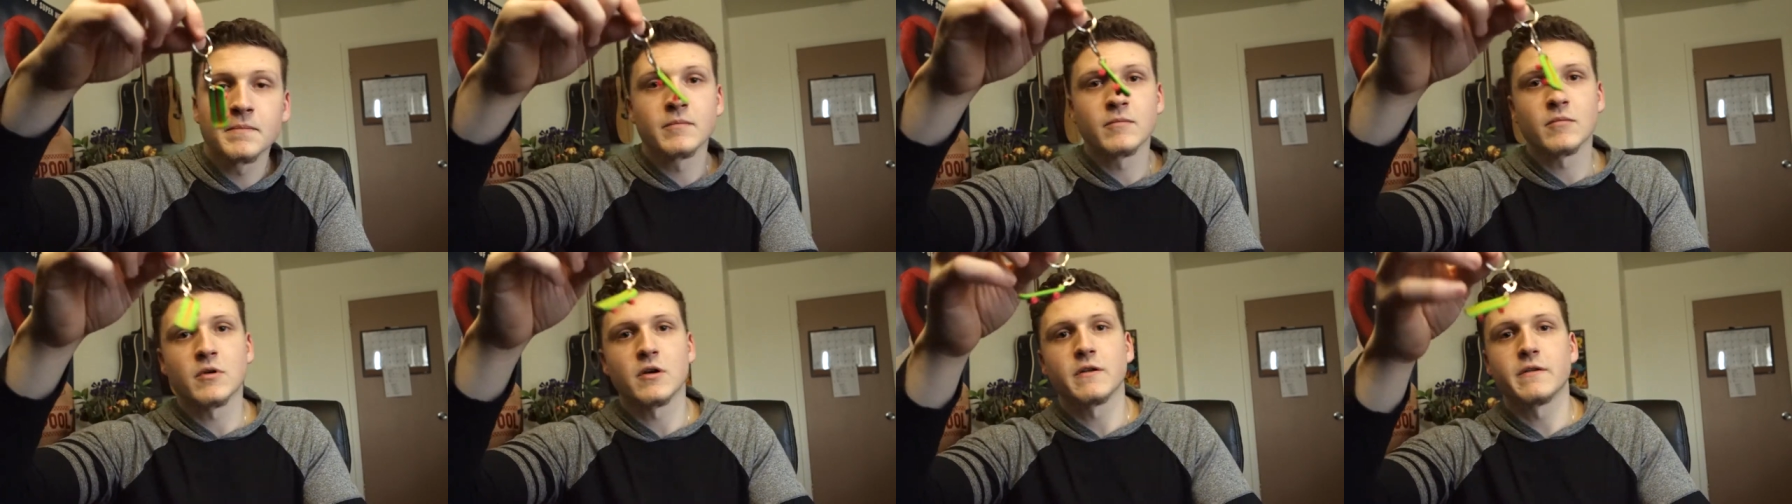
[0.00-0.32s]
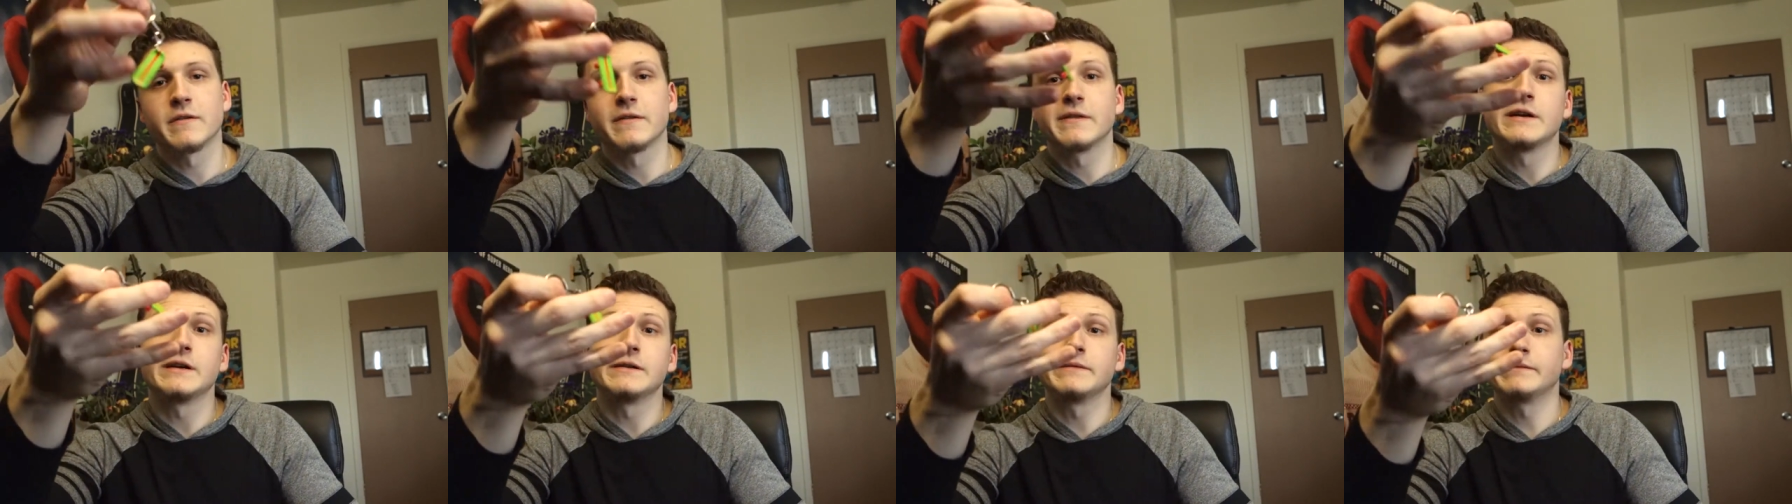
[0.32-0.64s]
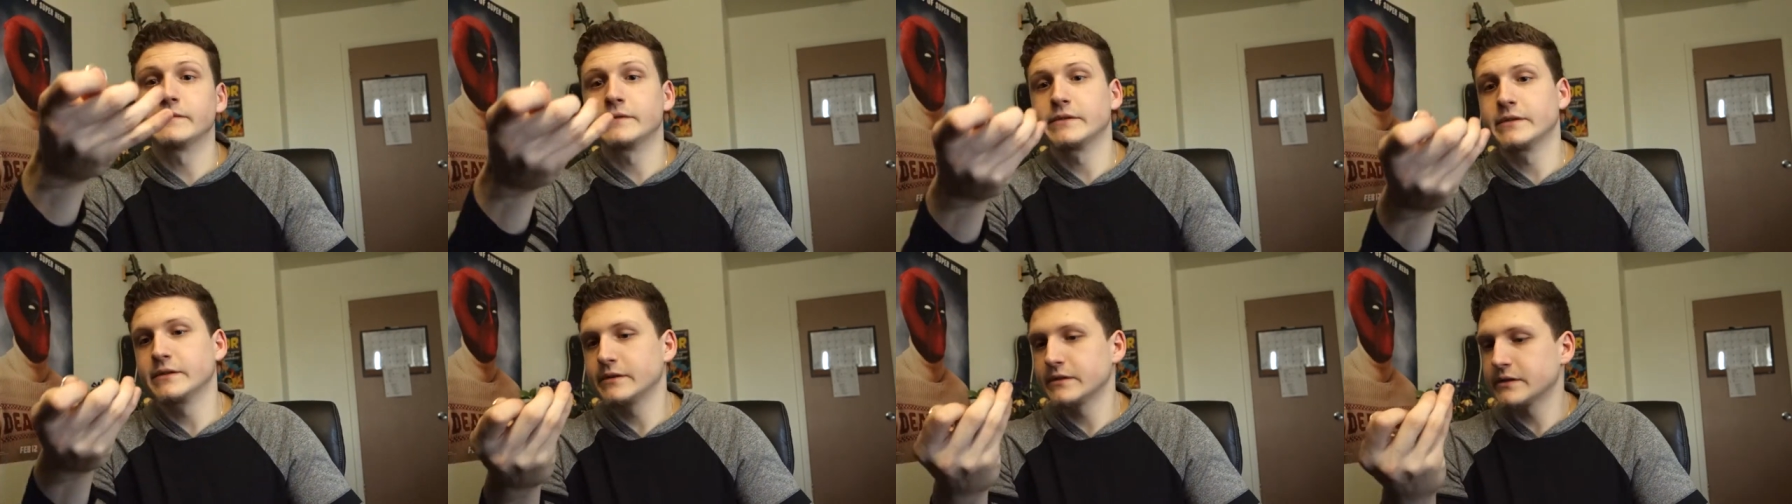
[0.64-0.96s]
other than
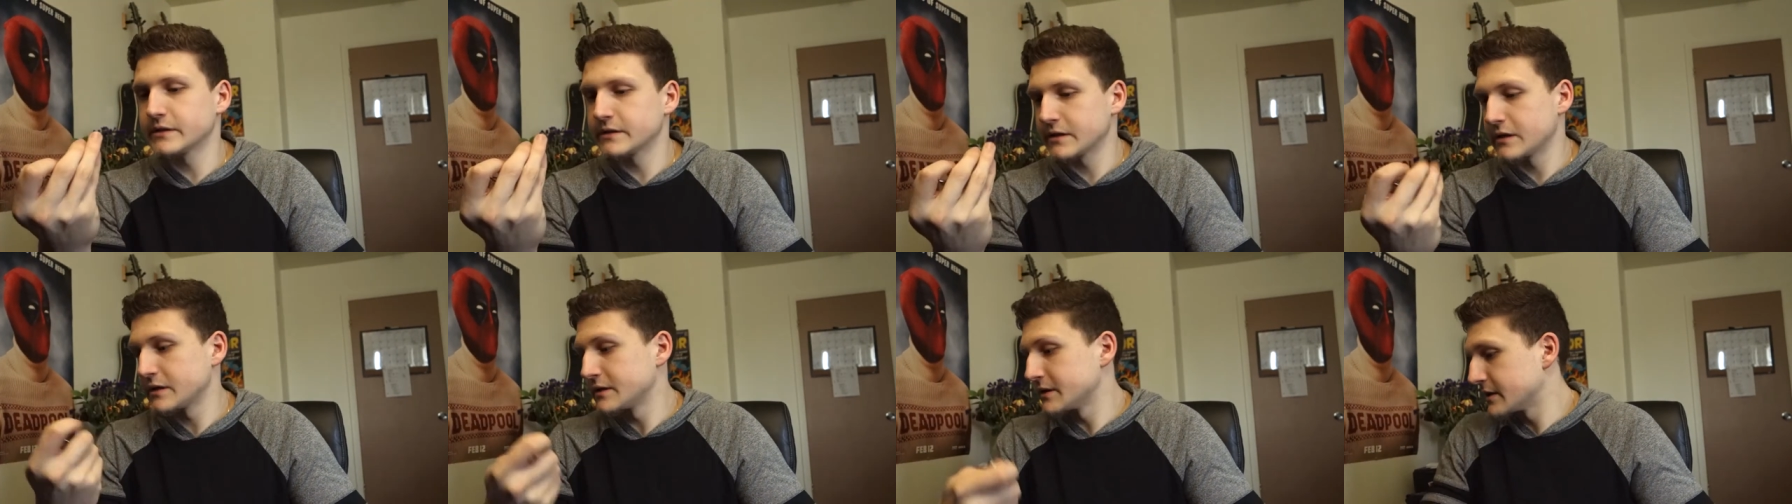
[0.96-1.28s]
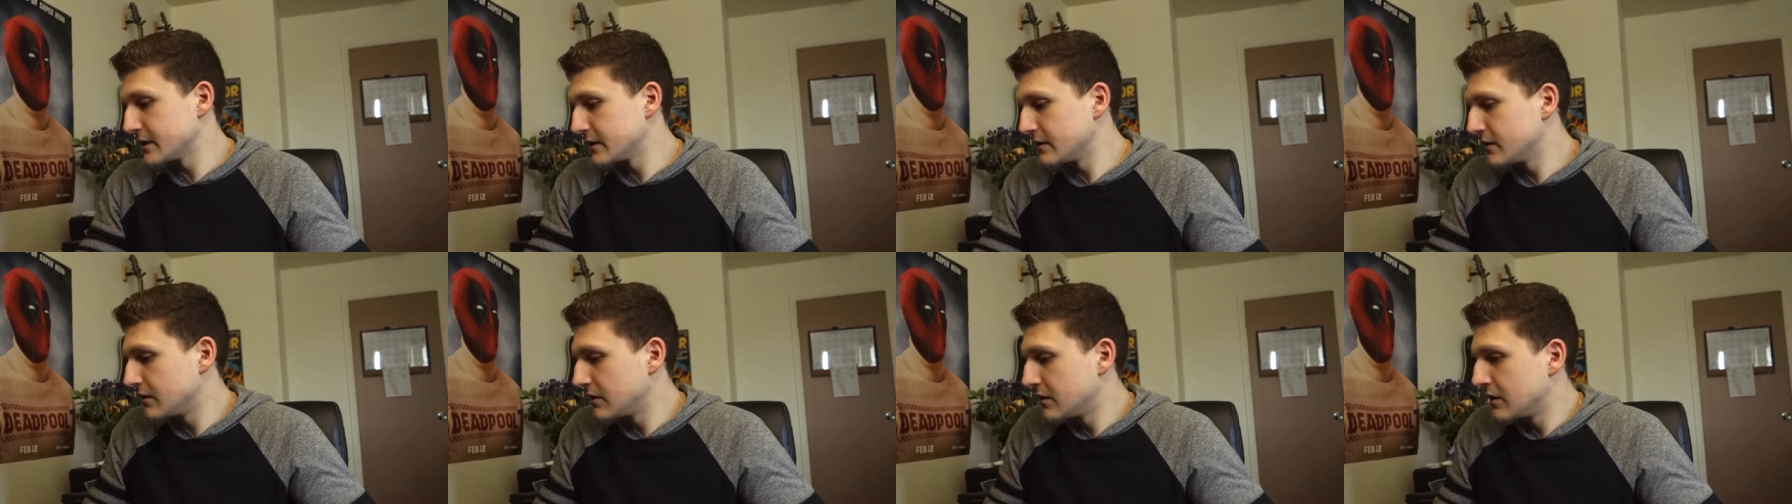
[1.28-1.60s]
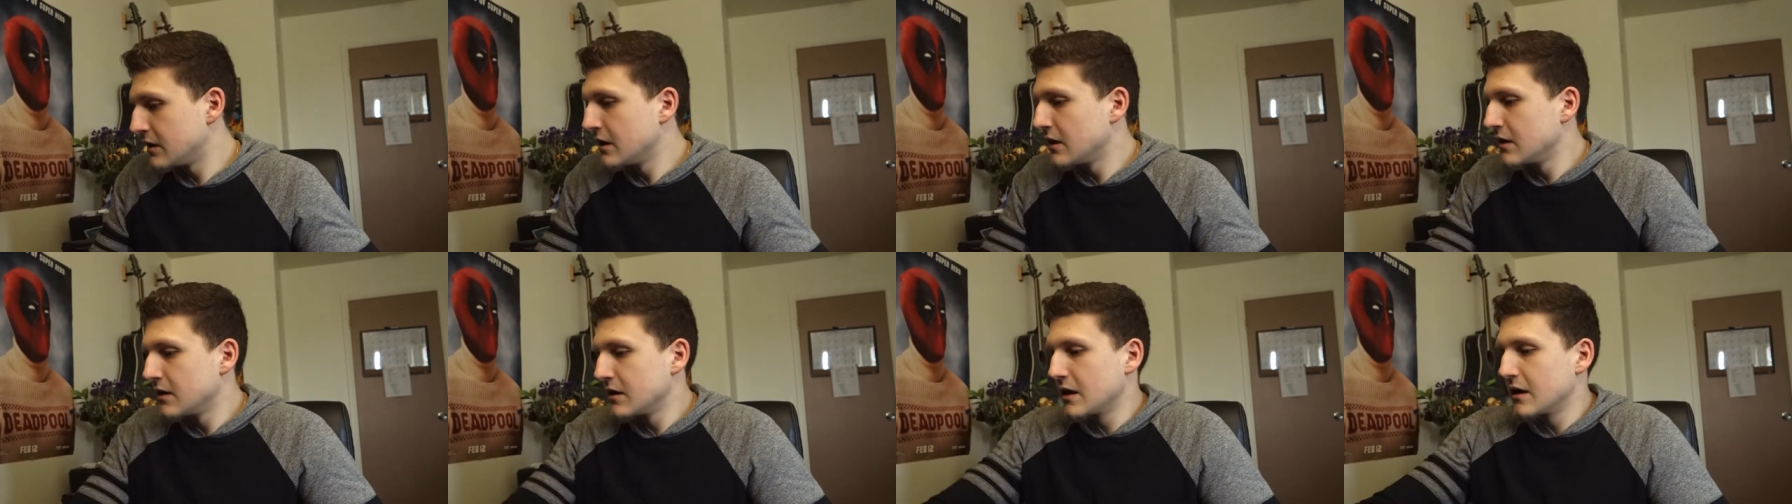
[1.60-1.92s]
that, that's nice.
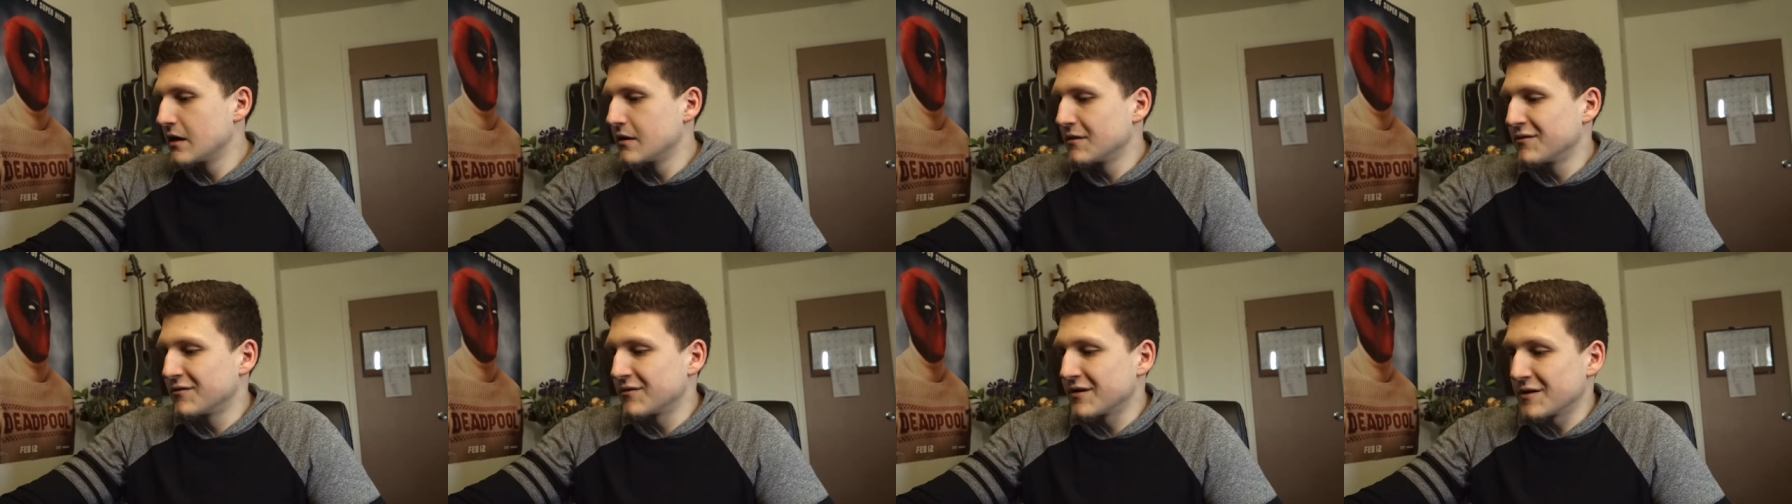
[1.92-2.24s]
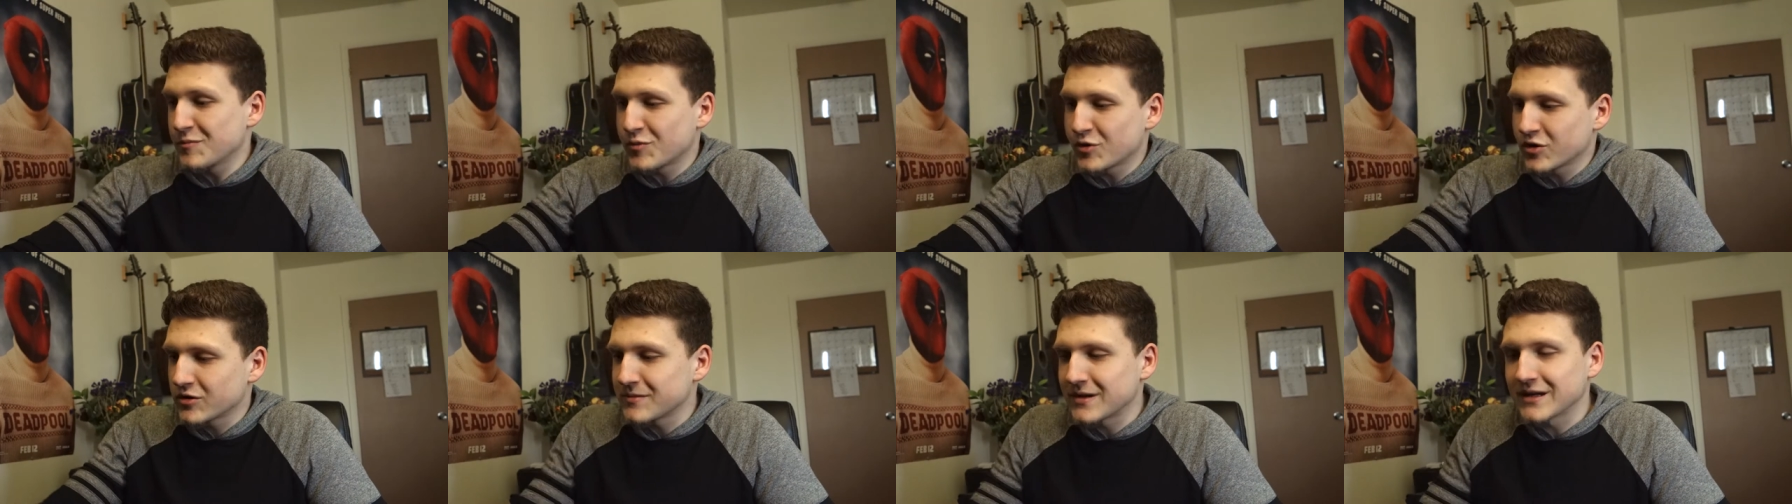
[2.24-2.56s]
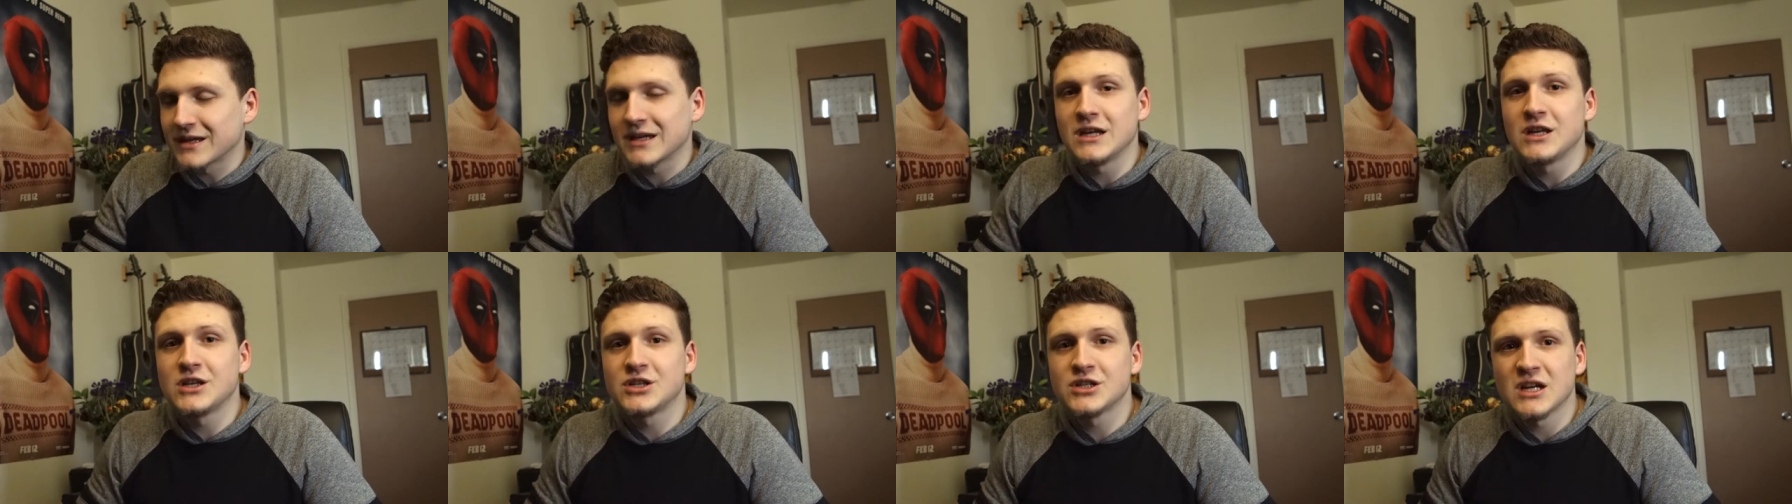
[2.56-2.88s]
Will I put on my
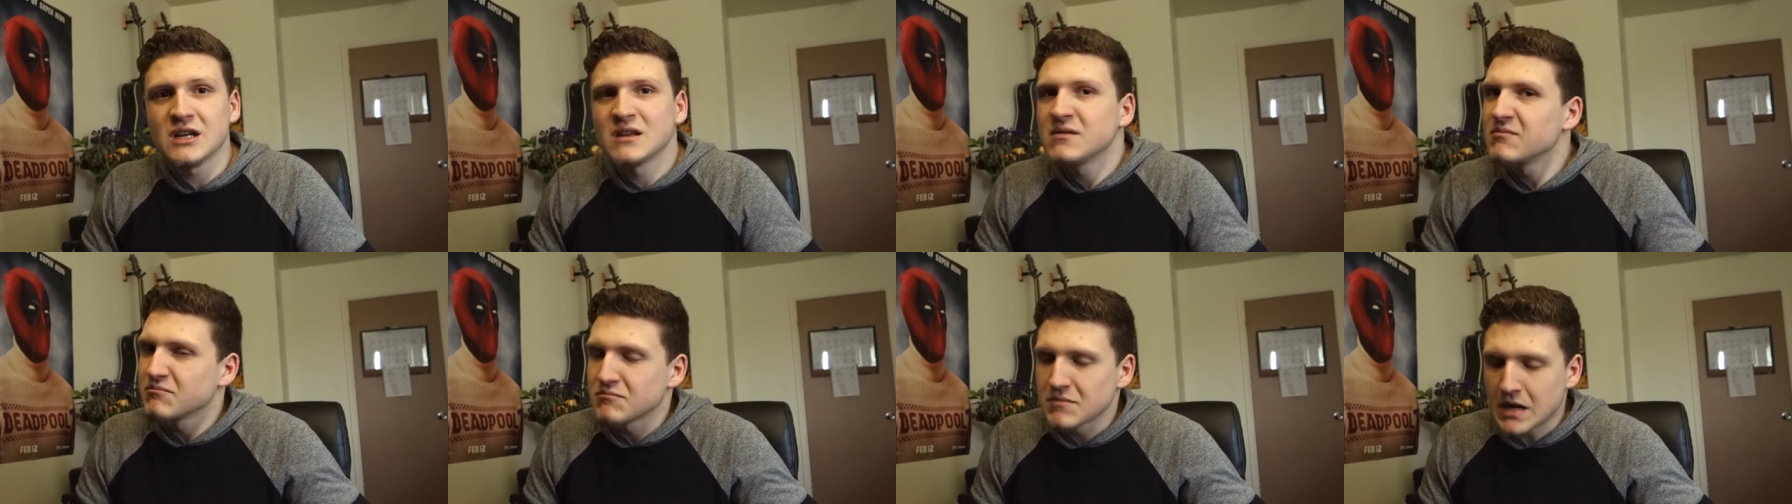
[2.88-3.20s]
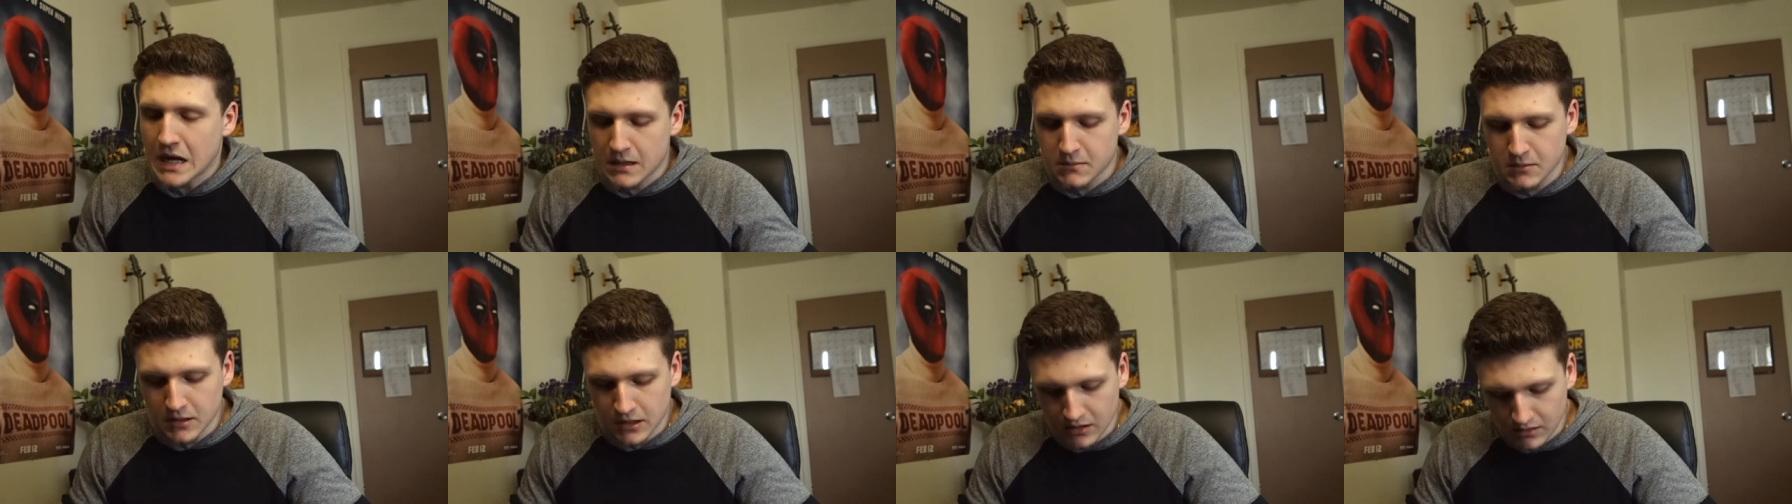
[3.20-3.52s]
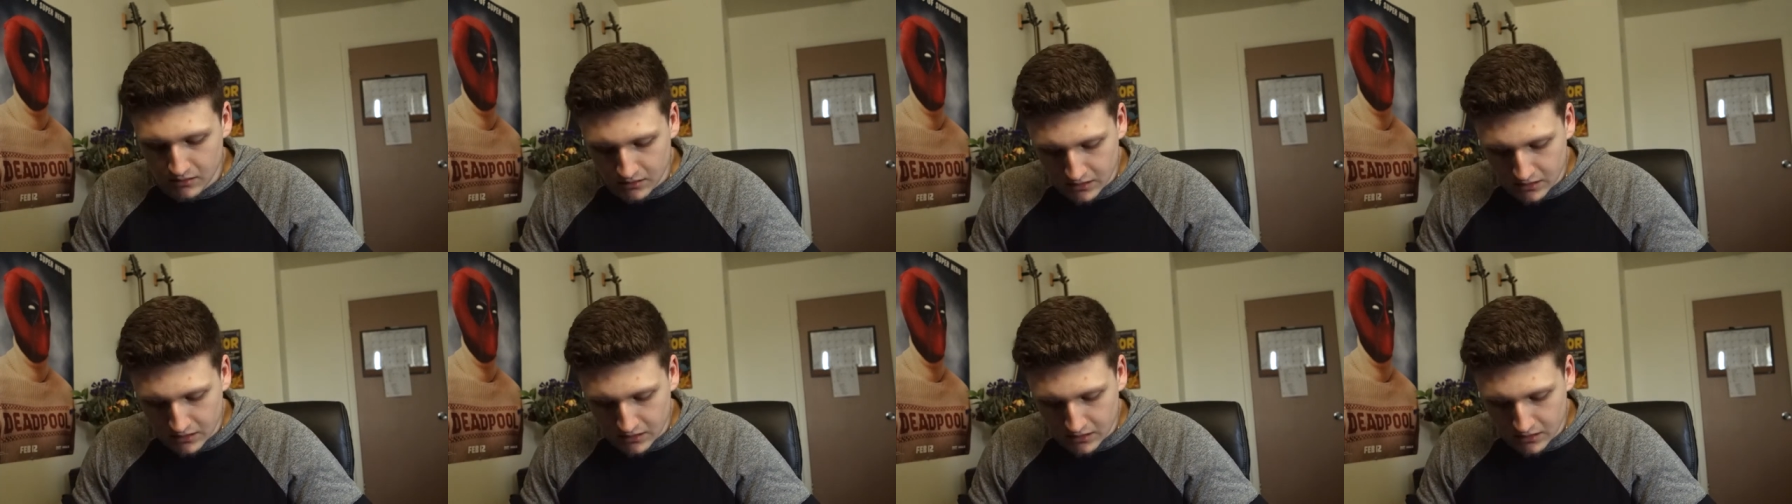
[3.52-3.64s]
keychain? Maybe.